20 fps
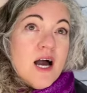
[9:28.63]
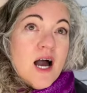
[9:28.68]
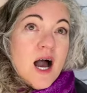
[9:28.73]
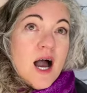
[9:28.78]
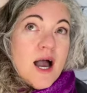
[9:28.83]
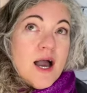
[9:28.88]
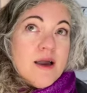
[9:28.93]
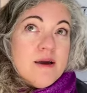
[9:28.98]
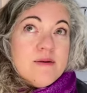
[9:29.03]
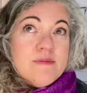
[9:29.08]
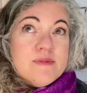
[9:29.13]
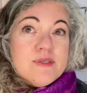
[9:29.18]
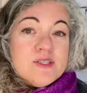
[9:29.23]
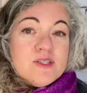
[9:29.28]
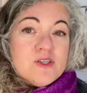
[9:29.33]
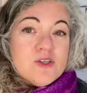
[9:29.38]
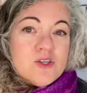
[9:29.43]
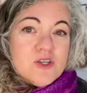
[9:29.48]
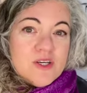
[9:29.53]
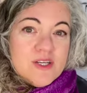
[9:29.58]
I'm
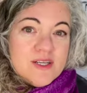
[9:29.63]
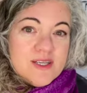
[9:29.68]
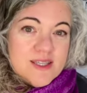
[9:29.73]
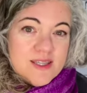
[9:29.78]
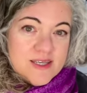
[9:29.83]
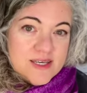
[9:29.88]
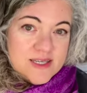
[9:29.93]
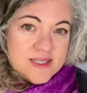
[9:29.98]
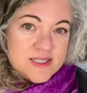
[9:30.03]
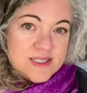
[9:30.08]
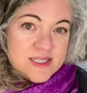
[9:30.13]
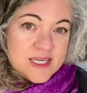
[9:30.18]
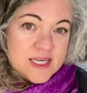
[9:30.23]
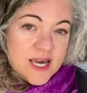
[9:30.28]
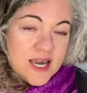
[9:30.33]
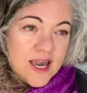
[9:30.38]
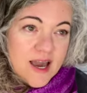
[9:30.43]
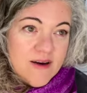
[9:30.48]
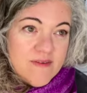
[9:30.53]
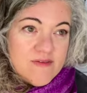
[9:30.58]
still good at this. Like, I
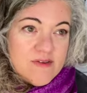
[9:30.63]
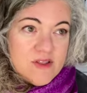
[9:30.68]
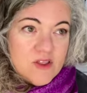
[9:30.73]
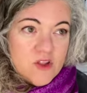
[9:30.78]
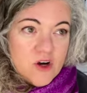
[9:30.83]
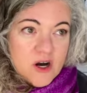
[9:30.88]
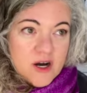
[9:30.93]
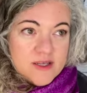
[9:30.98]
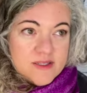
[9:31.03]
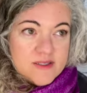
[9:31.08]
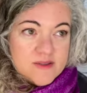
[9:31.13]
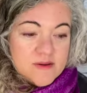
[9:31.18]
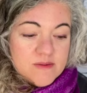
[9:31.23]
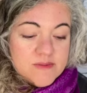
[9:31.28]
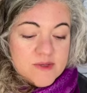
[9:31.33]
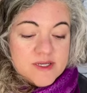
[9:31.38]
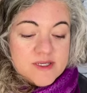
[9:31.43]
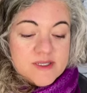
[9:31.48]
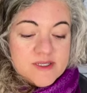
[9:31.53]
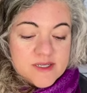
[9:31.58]
haven't lost all
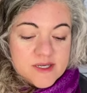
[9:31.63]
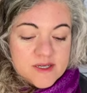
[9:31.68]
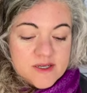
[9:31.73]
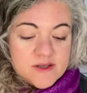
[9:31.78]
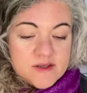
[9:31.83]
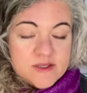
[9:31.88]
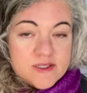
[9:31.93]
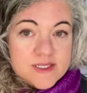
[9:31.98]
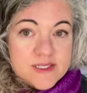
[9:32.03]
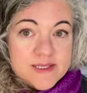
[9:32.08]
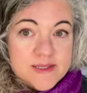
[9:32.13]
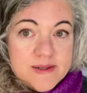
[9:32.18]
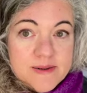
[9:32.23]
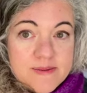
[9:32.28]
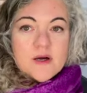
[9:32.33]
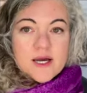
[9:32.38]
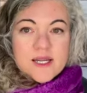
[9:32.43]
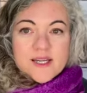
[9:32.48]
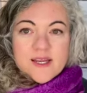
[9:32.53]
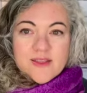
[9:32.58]
my skills.
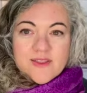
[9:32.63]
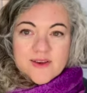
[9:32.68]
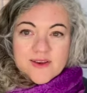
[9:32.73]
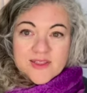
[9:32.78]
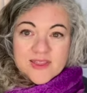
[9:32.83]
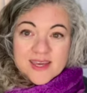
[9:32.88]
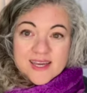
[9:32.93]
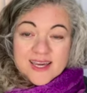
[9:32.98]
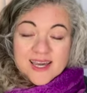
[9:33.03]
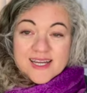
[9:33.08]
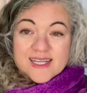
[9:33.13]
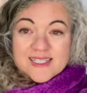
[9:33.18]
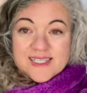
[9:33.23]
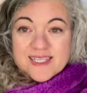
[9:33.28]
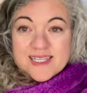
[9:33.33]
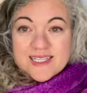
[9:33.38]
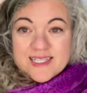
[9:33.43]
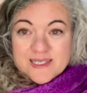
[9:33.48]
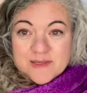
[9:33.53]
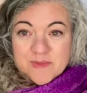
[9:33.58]
Another thing I did
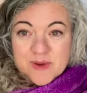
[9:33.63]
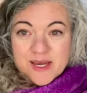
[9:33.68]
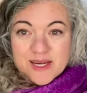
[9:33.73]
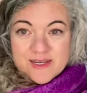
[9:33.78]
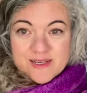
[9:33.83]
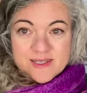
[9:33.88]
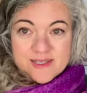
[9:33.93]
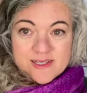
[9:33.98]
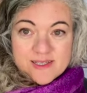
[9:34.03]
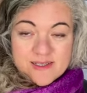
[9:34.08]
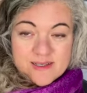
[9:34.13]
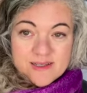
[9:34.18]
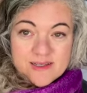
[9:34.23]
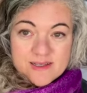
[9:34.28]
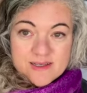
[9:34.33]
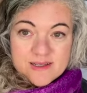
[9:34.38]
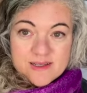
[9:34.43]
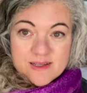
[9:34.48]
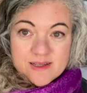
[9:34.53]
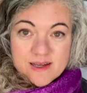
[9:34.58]
as a parent,
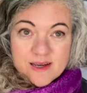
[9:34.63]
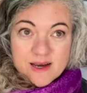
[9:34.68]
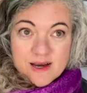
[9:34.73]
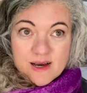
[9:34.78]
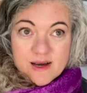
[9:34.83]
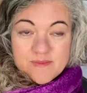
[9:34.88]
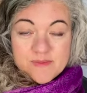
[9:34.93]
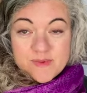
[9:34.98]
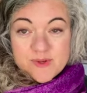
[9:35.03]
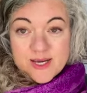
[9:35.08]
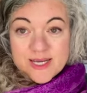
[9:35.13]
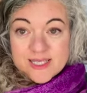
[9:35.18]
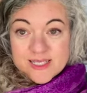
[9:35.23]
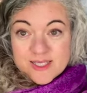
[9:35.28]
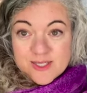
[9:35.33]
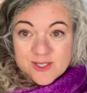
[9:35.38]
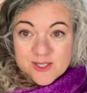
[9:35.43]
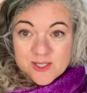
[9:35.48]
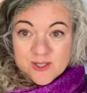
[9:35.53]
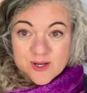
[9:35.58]
well, I
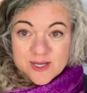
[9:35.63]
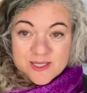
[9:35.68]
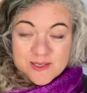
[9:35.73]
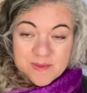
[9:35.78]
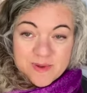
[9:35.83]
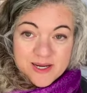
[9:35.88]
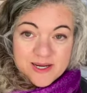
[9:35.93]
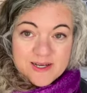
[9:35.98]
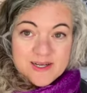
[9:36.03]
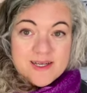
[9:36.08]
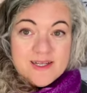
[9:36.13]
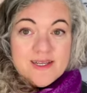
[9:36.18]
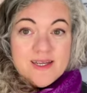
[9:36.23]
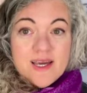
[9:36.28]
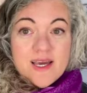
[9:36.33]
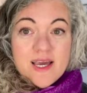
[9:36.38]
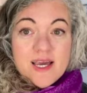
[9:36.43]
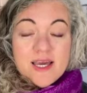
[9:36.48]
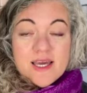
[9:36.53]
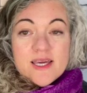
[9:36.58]
still do as a parent,
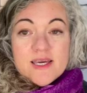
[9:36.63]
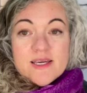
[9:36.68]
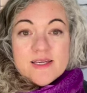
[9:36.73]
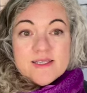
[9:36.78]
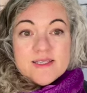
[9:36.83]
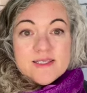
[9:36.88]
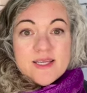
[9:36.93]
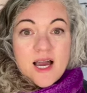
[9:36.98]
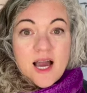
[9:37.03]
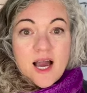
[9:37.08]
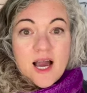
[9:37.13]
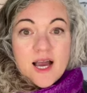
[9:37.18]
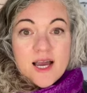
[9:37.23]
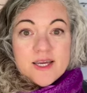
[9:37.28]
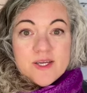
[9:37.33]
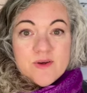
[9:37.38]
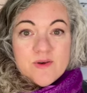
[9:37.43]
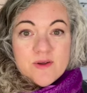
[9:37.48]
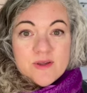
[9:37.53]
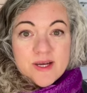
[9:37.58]
is I
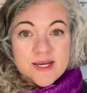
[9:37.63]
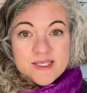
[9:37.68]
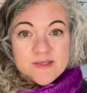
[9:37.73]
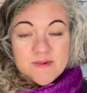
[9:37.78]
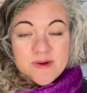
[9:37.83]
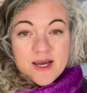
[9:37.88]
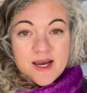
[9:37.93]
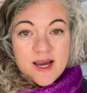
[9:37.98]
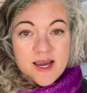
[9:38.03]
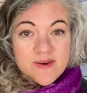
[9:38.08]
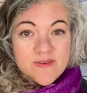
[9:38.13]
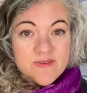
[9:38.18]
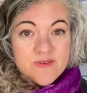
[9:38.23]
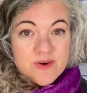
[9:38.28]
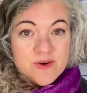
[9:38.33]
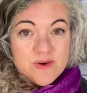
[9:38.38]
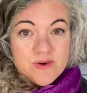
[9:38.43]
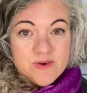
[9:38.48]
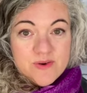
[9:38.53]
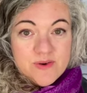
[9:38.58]
utilize my
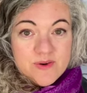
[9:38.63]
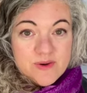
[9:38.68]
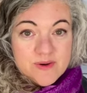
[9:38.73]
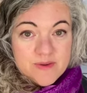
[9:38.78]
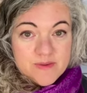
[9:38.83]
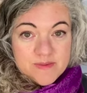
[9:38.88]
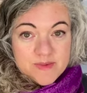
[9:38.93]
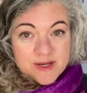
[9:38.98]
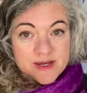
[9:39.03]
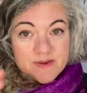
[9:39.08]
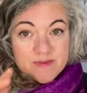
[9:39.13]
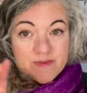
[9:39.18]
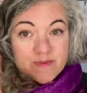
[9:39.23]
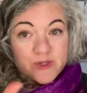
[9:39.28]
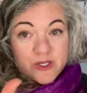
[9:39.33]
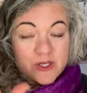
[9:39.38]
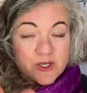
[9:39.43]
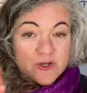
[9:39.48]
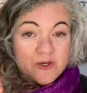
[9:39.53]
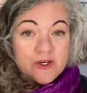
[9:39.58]
iPhone or my,
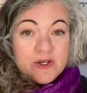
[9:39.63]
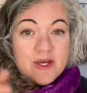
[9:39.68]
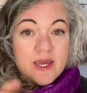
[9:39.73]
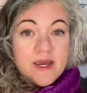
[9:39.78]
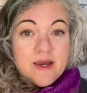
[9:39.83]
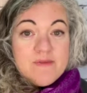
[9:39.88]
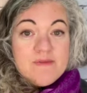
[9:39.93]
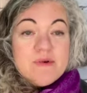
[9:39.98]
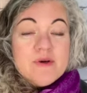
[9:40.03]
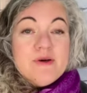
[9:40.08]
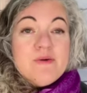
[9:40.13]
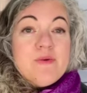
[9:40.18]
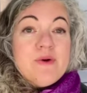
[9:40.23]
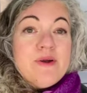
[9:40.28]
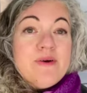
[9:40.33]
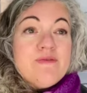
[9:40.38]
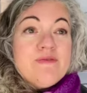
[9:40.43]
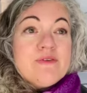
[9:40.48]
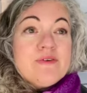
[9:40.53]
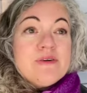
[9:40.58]
you know, your camera,
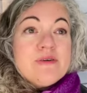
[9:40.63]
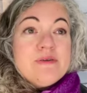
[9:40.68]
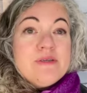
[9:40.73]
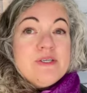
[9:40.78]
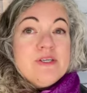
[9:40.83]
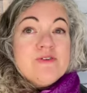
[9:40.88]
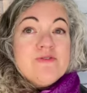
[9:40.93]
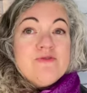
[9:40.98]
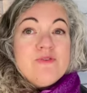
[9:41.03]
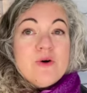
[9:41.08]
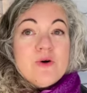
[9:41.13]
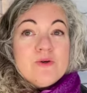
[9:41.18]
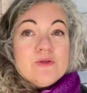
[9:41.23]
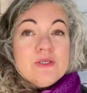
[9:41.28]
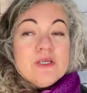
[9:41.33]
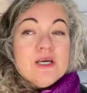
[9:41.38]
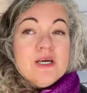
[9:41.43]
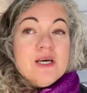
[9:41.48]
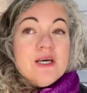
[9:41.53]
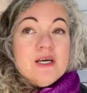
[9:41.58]
whatever, your phone,
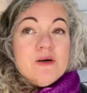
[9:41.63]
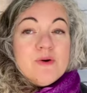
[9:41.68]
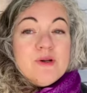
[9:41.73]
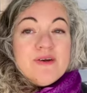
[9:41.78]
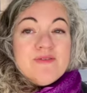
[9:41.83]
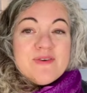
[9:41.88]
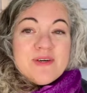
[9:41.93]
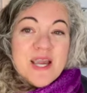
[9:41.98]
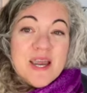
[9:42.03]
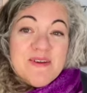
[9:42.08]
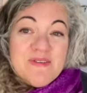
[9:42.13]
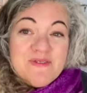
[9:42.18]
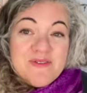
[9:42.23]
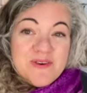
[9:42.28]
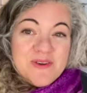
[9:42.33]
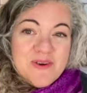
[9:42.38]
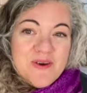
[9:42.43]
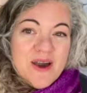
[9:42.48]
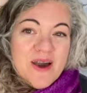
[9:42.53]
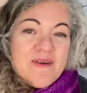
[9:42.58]
whatever kind of phone
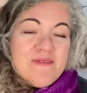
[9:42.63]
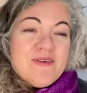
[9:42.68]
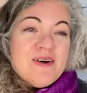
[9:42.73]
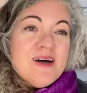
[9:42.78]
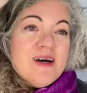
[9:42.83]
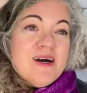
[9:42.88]
you have.